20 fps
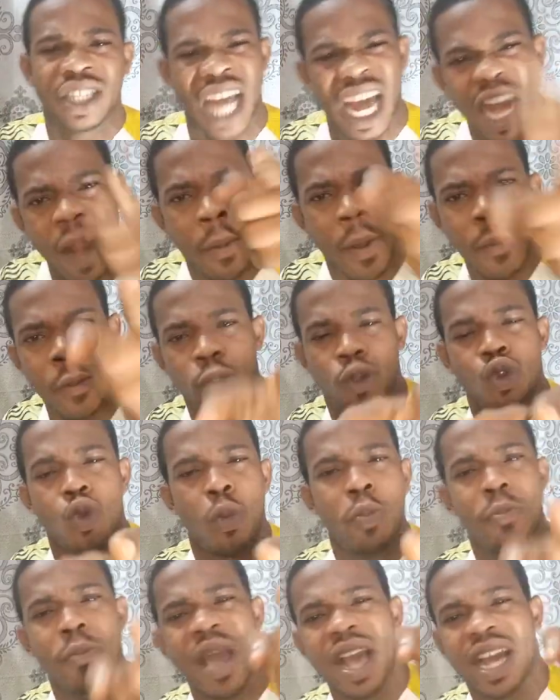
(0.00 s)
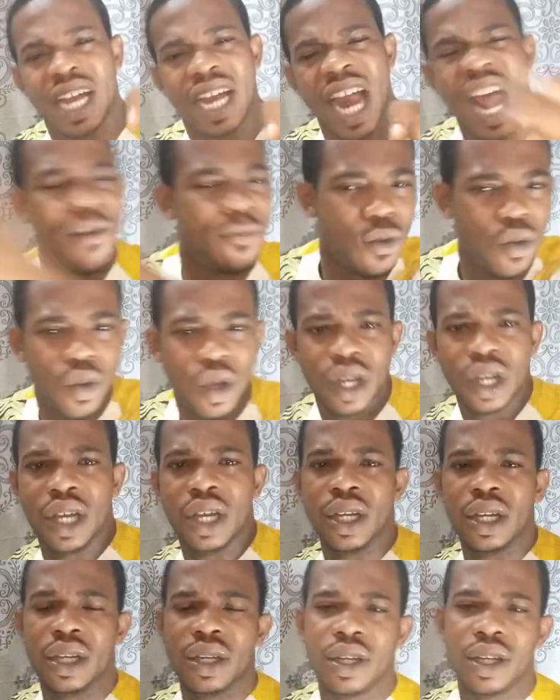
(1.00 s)
telling people to make heaven,
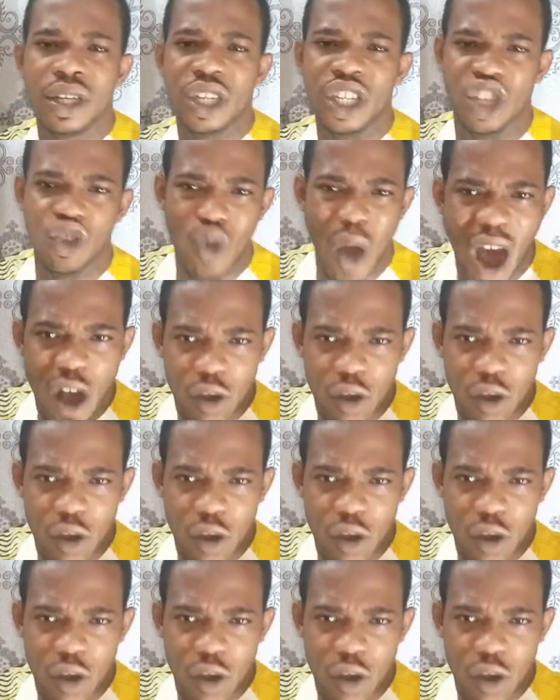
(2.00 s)
you